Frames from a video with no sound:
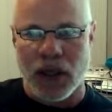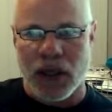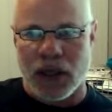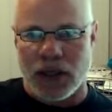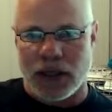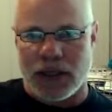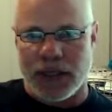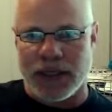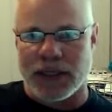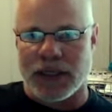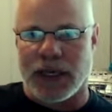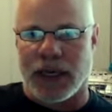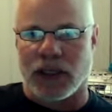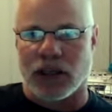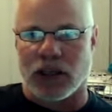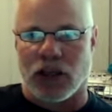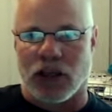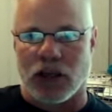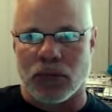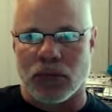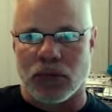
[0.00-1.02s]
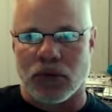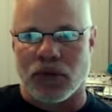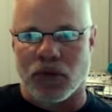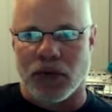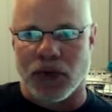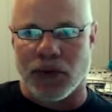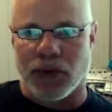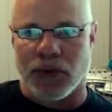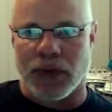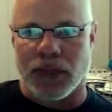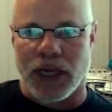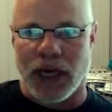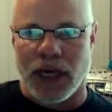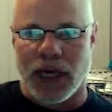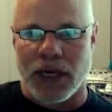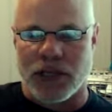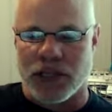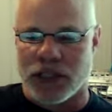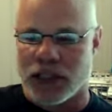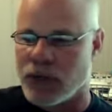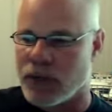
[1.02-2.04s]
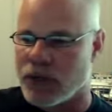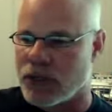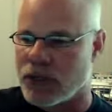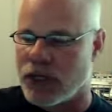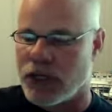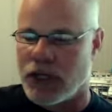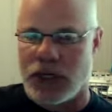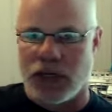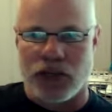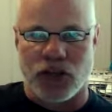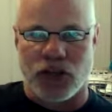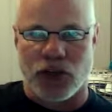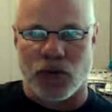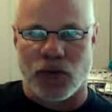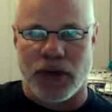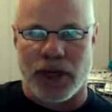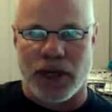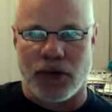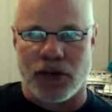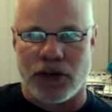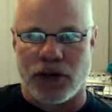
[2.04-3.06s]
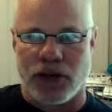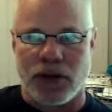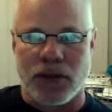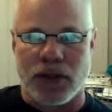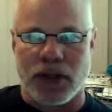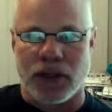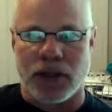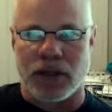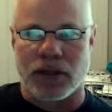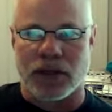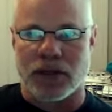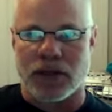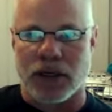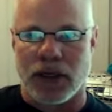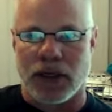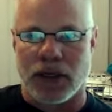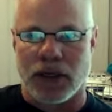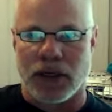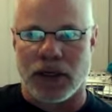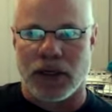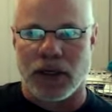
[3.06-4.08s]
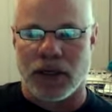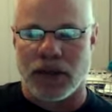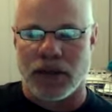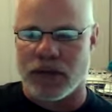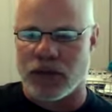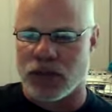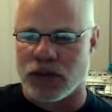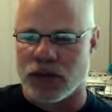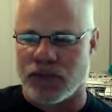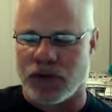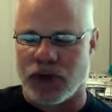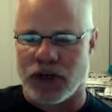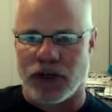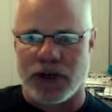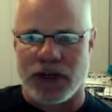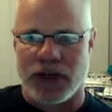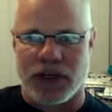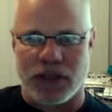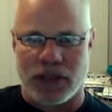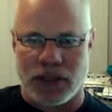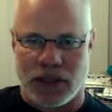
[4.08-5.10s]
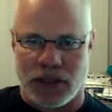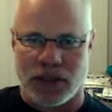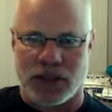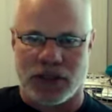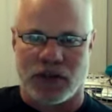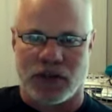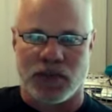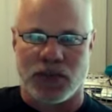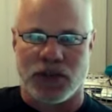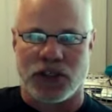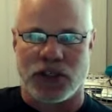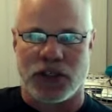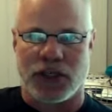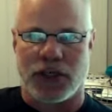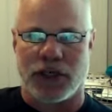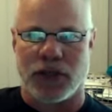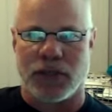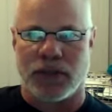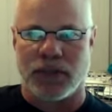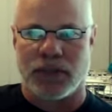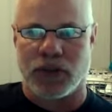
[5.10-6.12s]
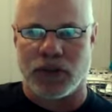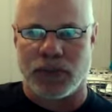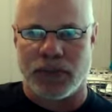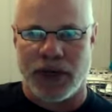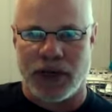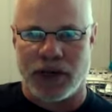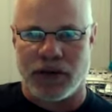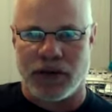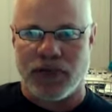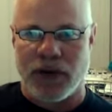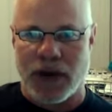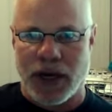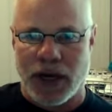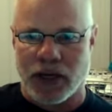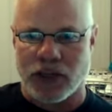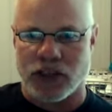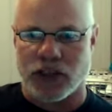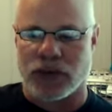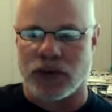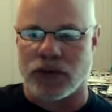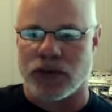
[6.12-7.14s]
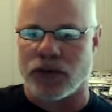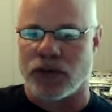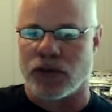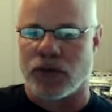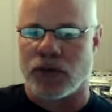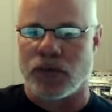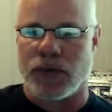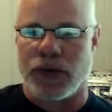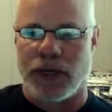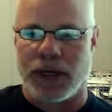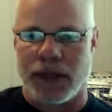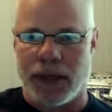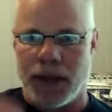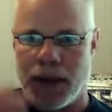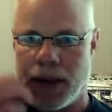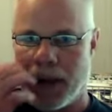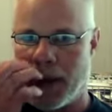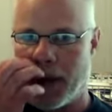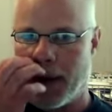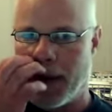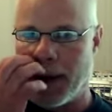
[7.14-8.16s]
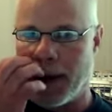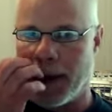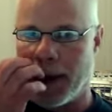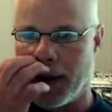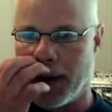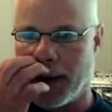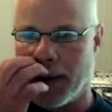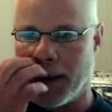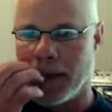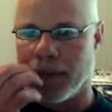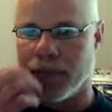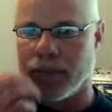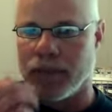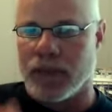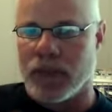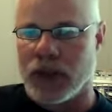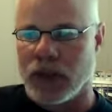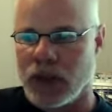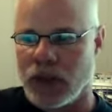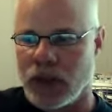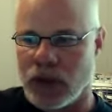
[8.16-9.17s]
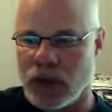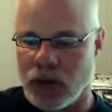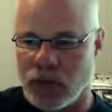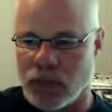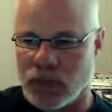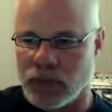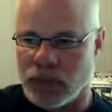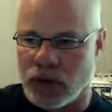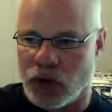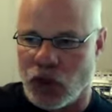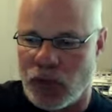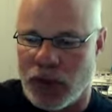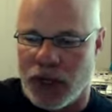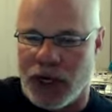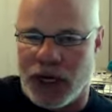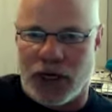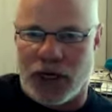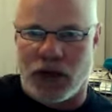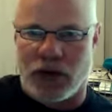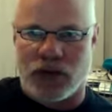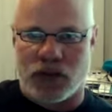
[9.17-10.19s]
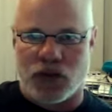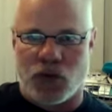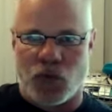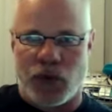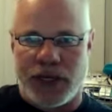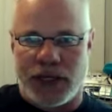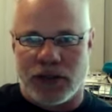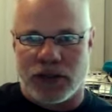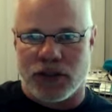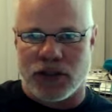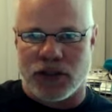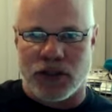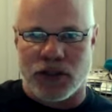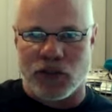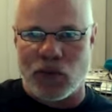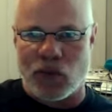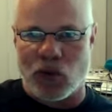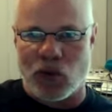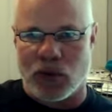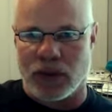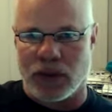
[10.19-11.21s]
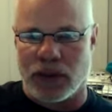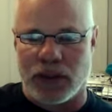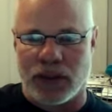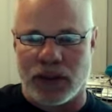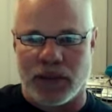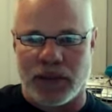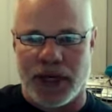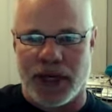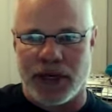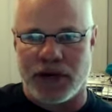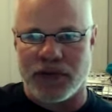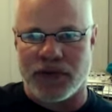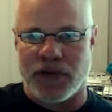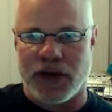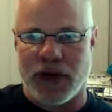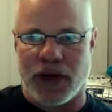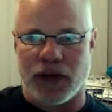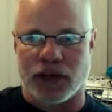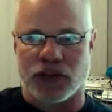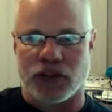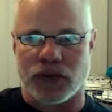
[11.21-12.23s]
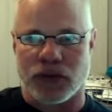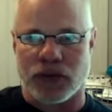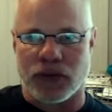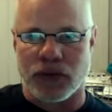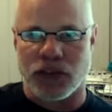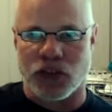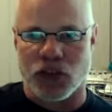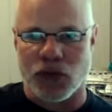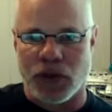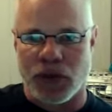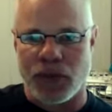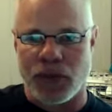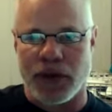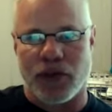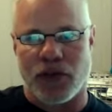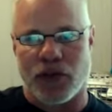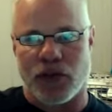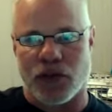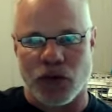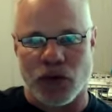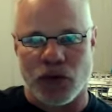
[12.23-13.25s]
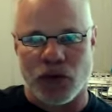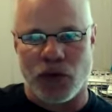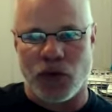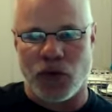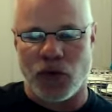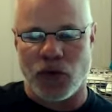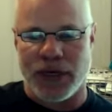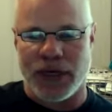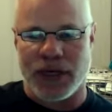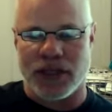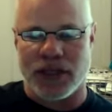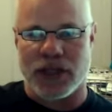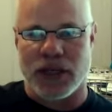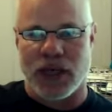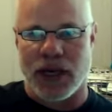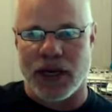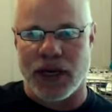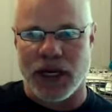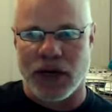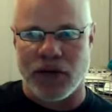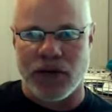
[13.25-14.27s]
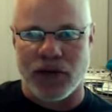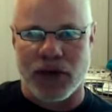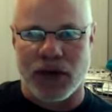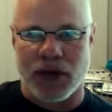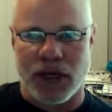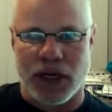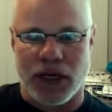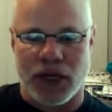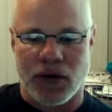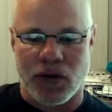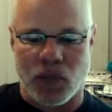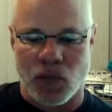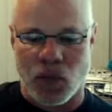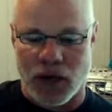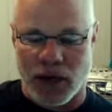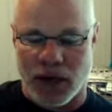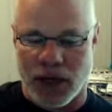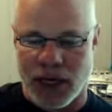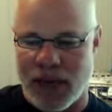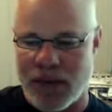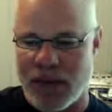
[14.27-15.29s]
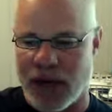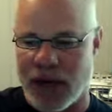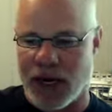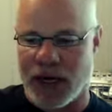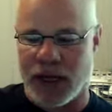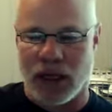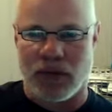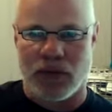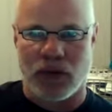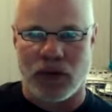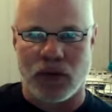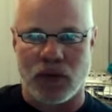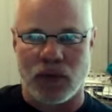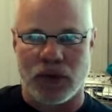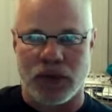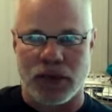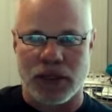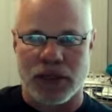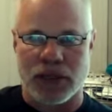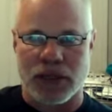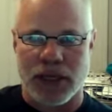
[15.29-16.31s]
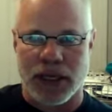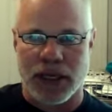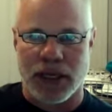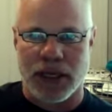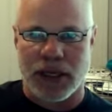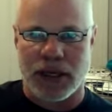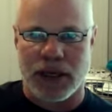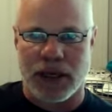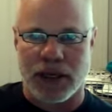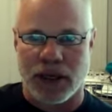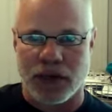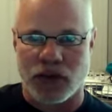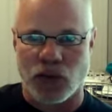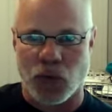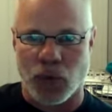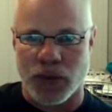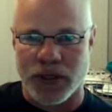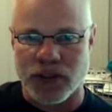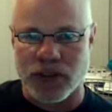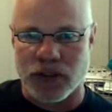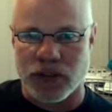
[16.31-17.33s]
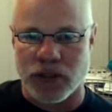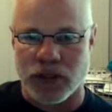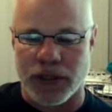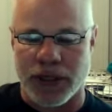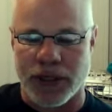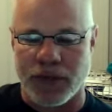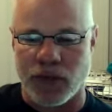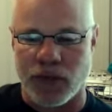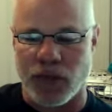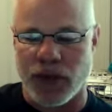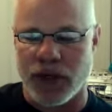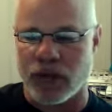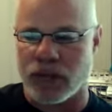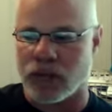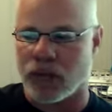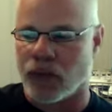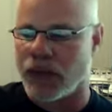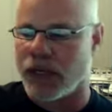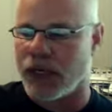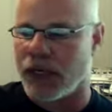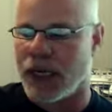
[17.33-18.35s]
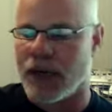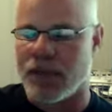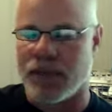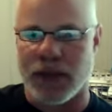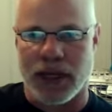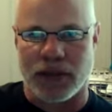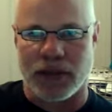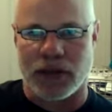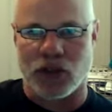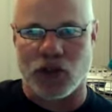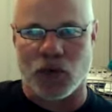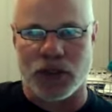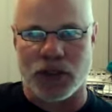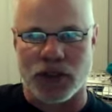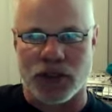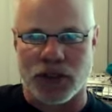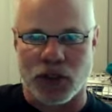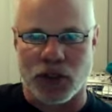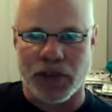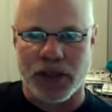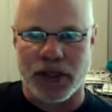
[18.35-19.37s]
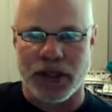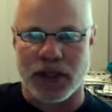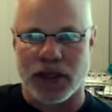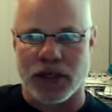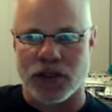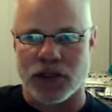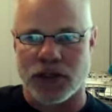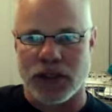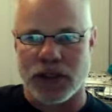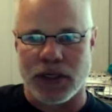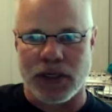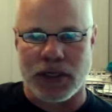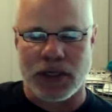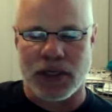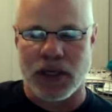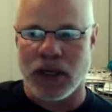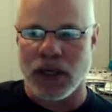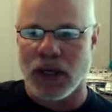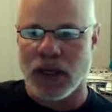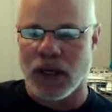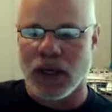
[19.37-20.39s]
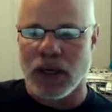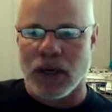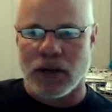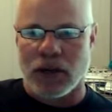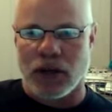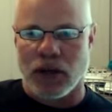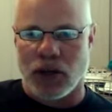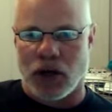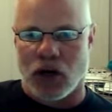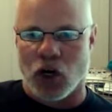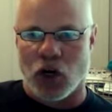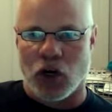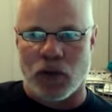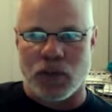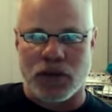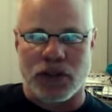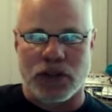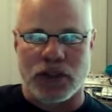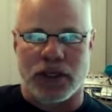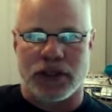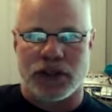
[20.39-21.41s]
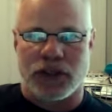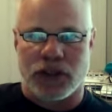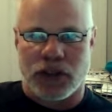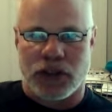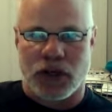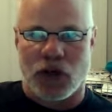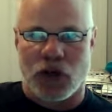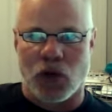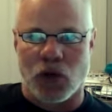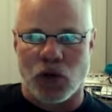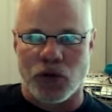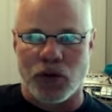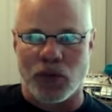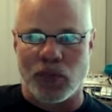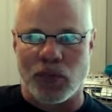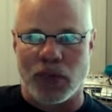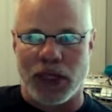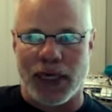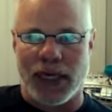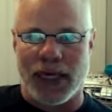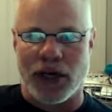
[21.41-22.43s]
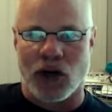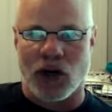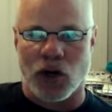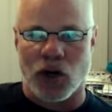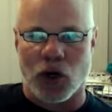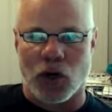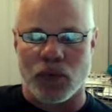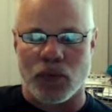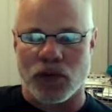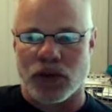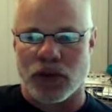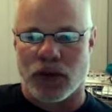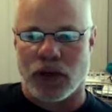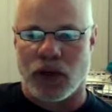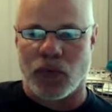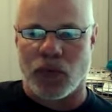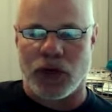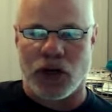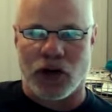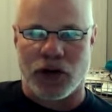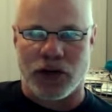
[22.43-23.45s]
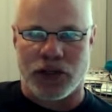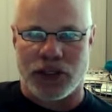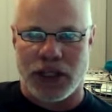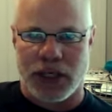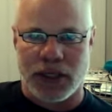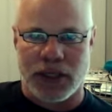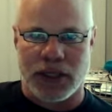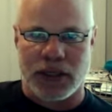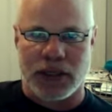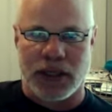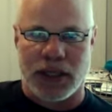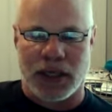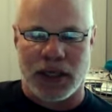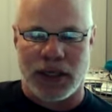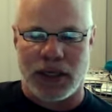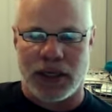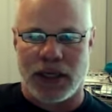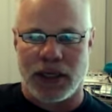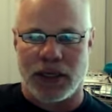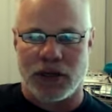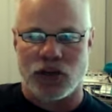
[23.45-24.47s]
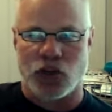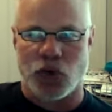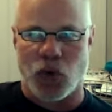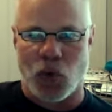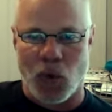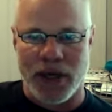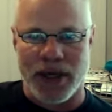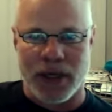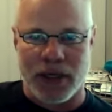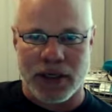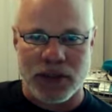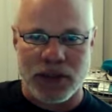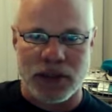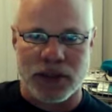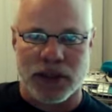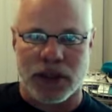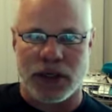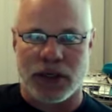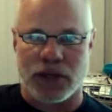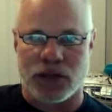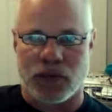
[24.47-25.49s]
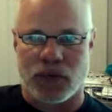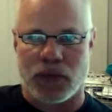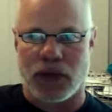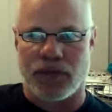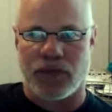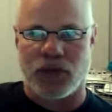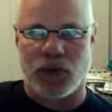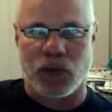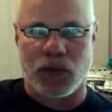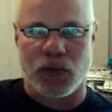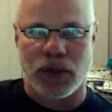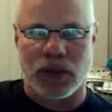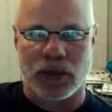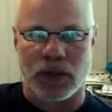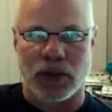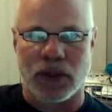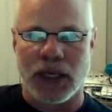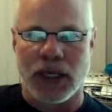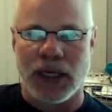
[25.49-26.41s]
didn't take long before we realized there was an easier way to do this. And it was a very intensive machine to manufacture. So we, nobody knows the weaknesses more than the manufacturer. So we went through, redesigned everything. And what came out of it was a twister. And we named that the Twister because the arms that hold the blade arms would articulate and twist, if you will,